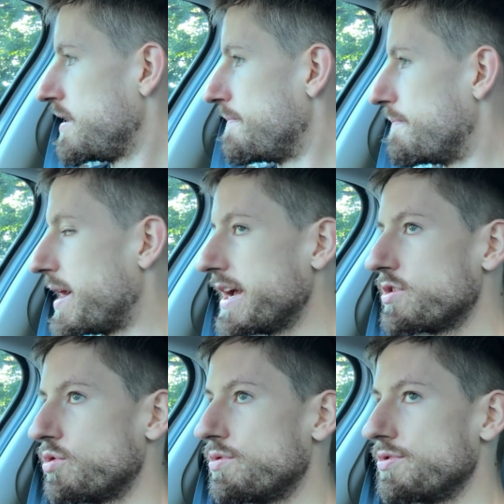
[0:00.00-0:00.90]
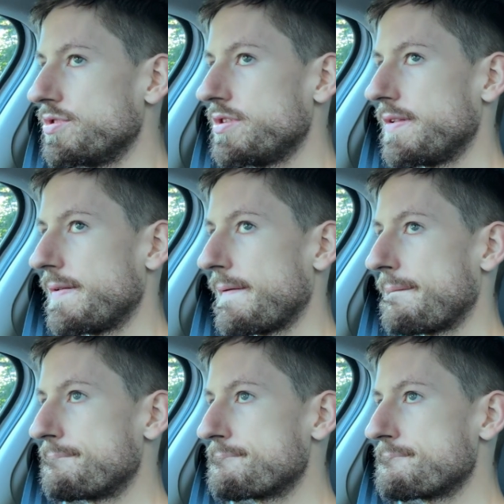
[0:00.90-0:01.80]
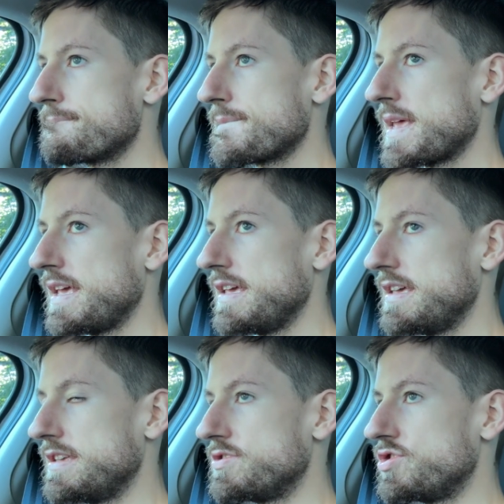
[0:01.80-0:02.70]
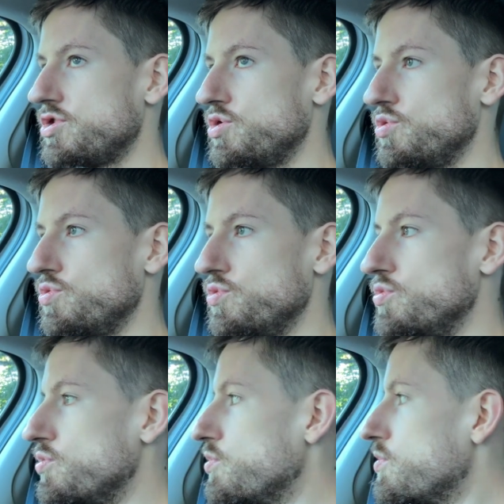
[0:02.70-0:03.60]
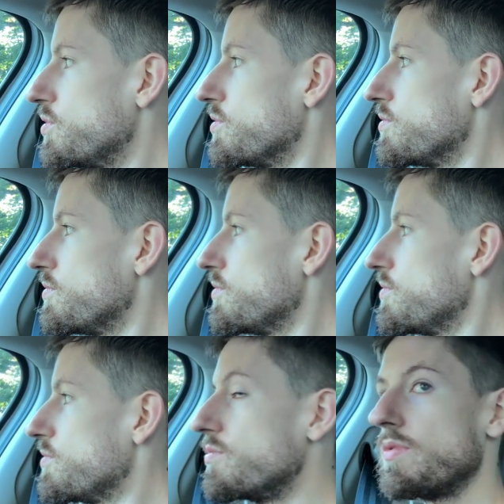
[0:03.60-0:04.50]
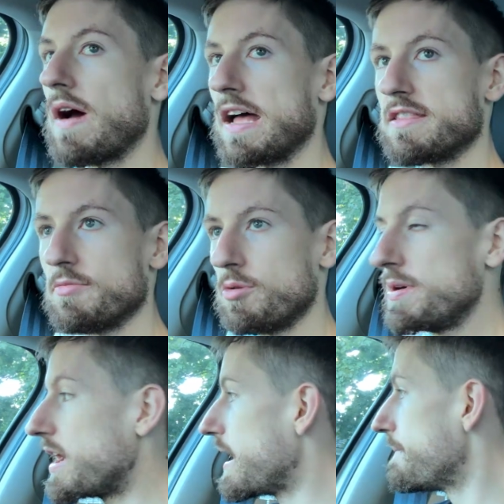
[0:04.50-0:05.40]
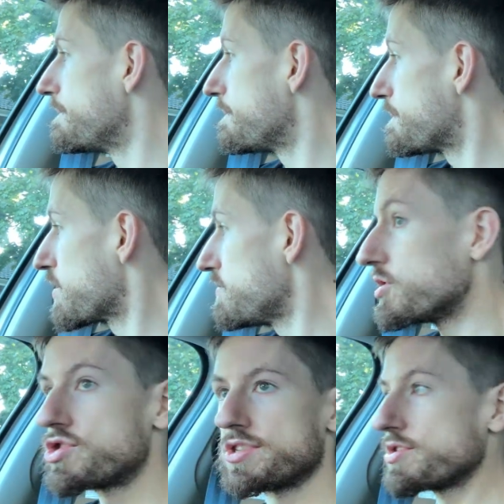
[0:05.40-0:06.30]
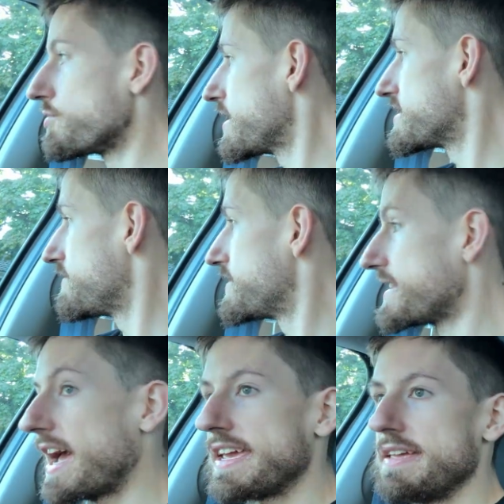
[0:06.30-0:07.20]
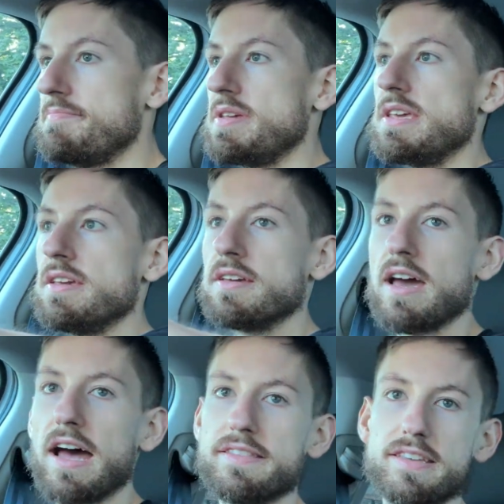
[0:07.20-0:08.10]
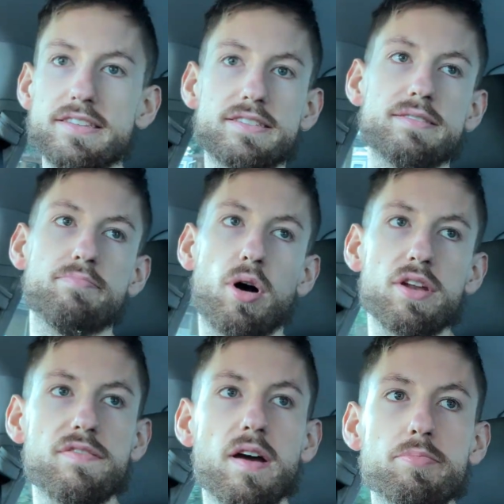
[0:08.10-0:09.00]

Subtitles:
My goal is to, at the moment, I'm pretty much as aggressive as I can be at this body fat